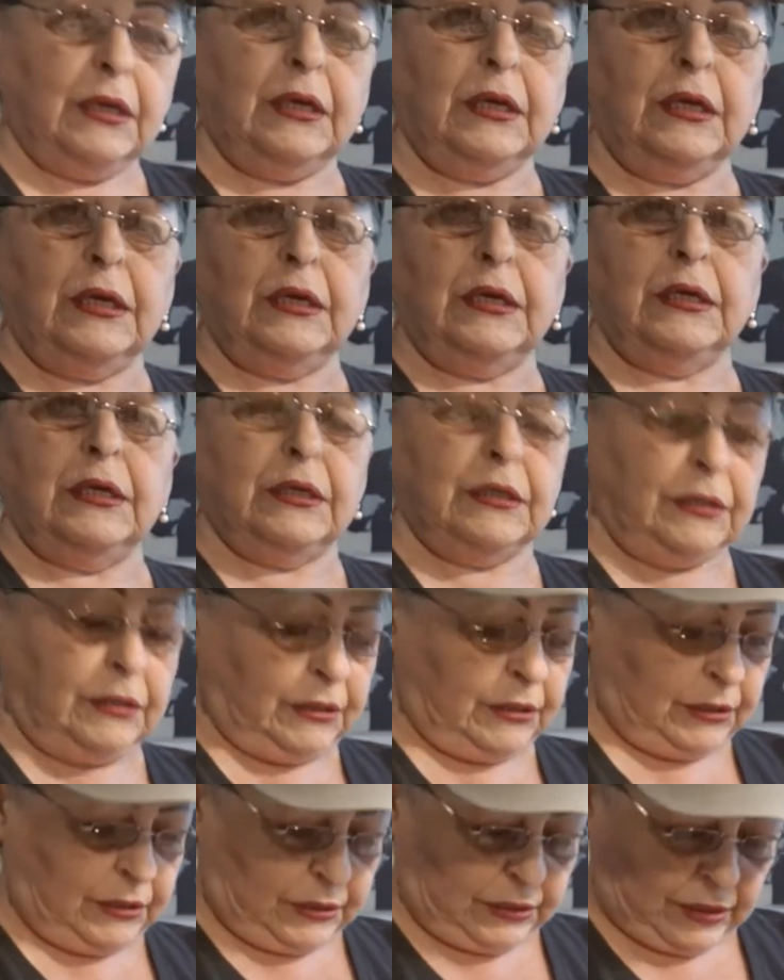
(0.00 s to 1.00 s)

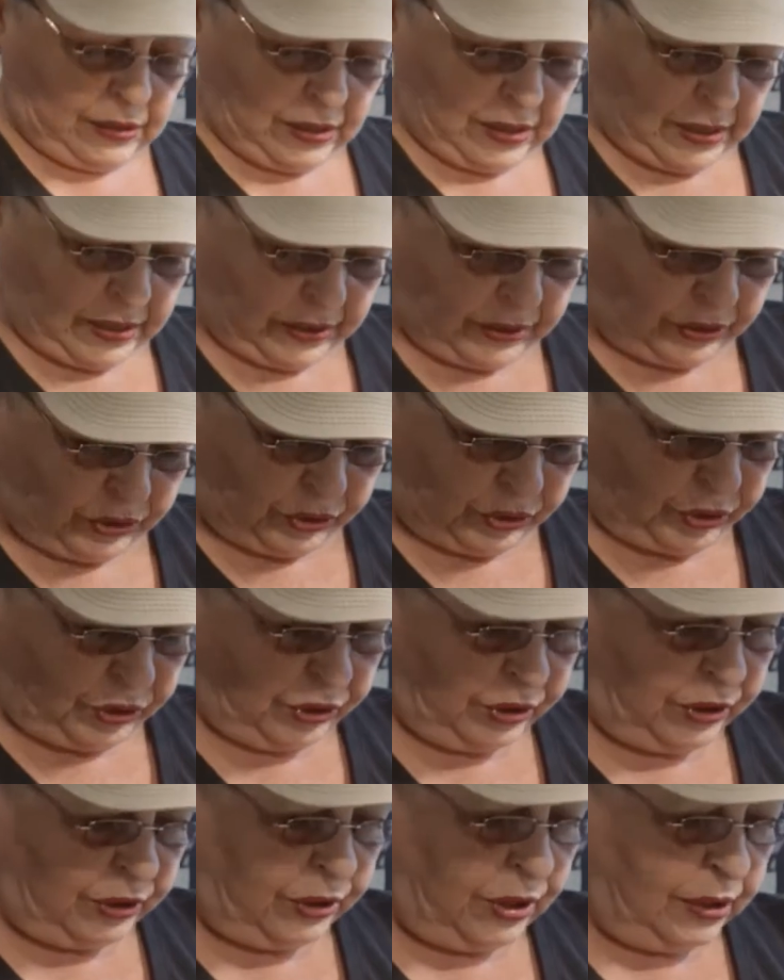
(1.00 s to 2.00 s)
is I
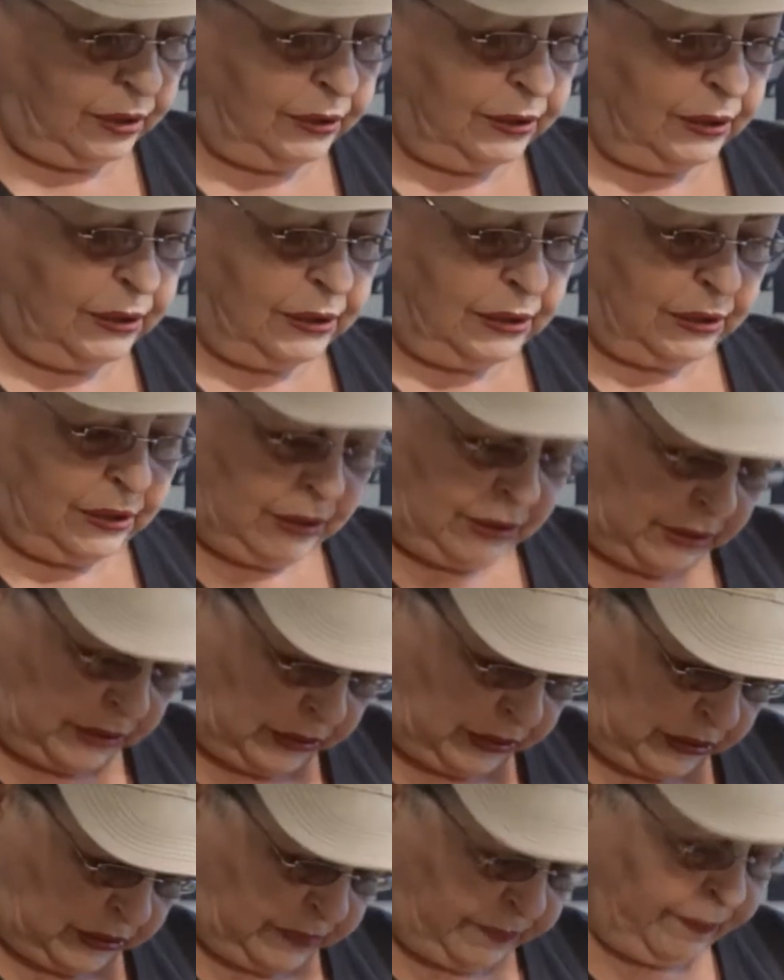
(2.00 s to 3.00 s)
turn on the
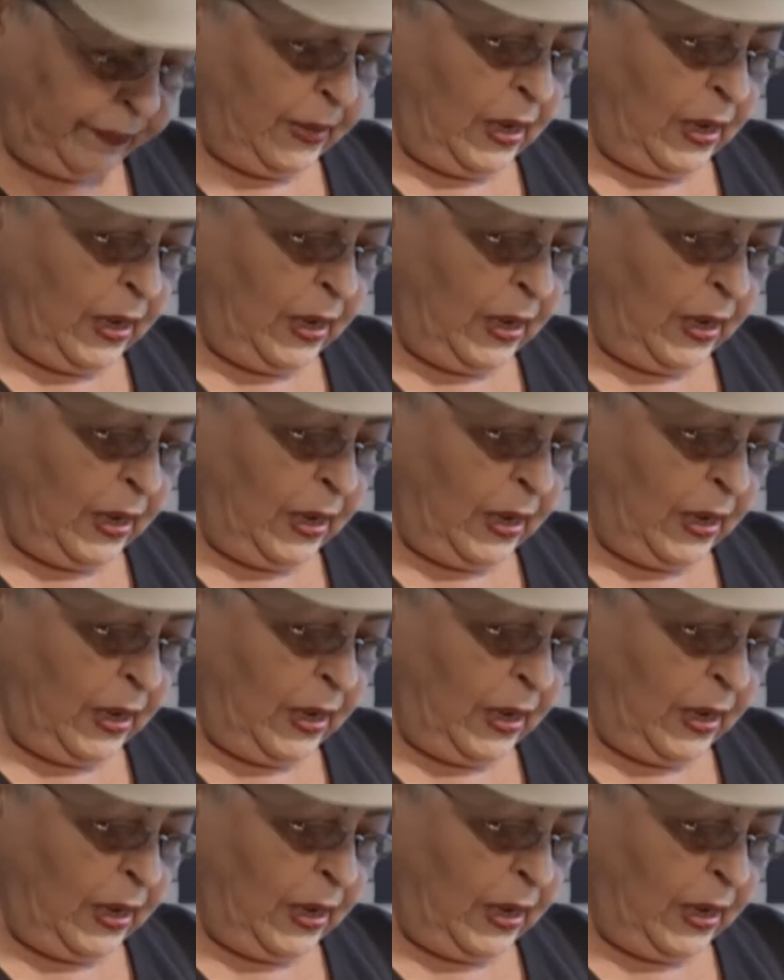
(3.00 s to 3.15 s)
heat